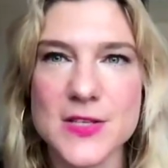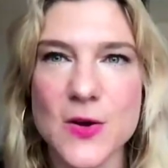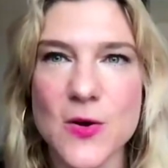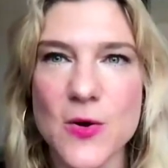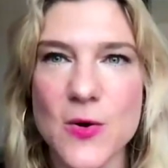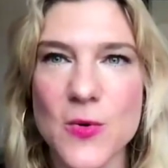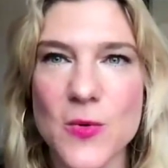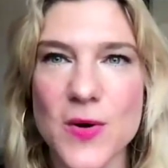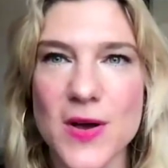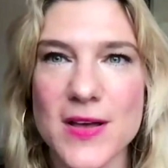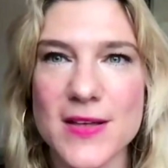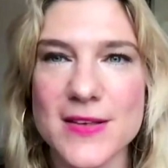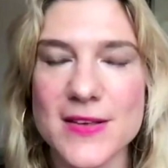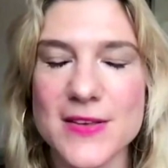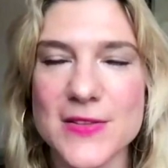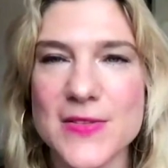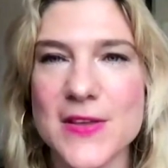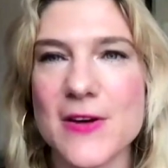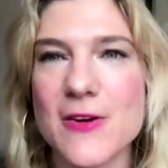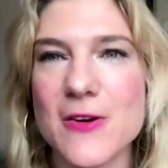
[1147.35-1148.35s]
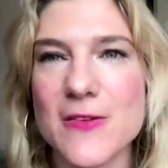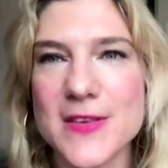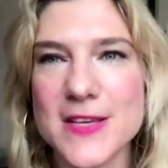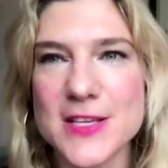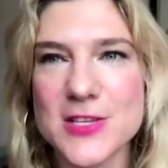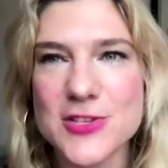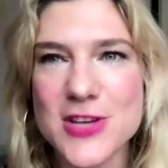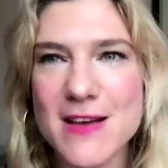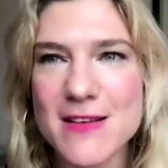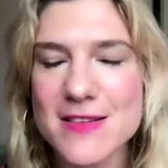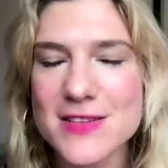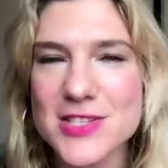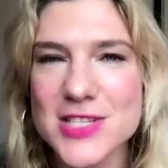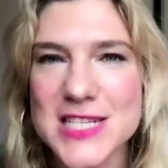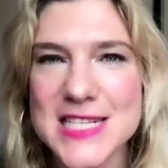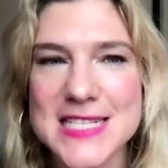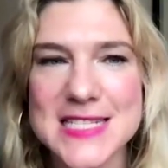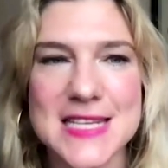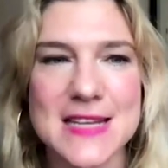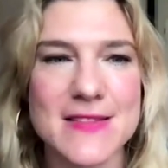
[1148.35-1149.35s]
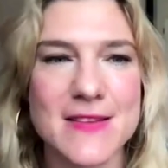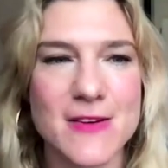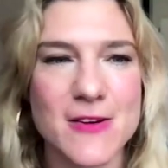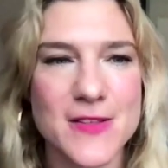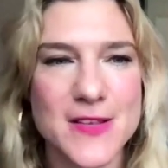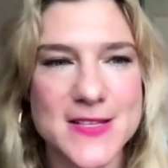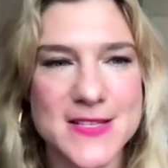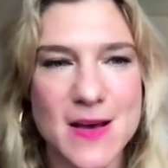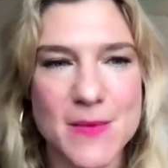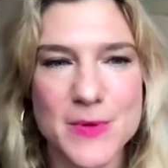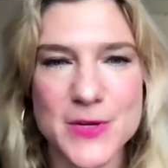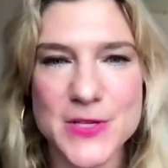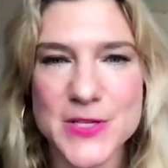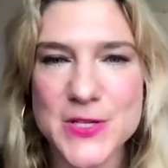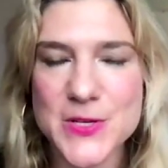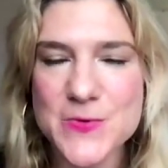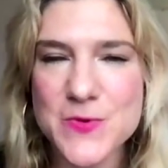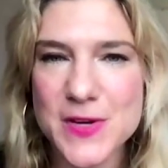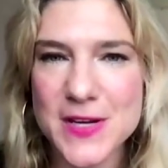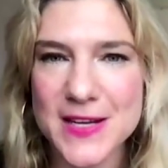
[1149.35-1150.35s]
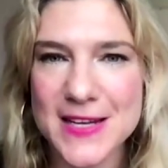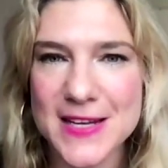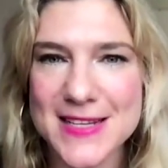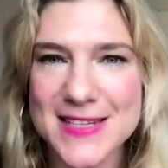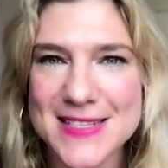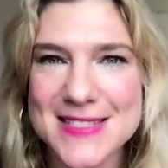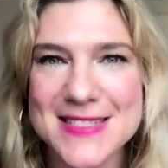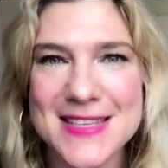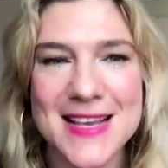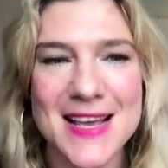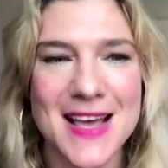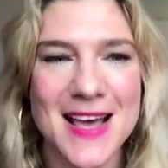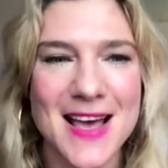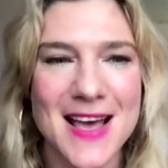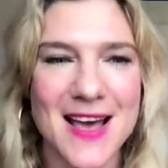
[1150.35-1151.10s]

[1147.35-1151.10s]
So there are these challenges, there are these opportunities,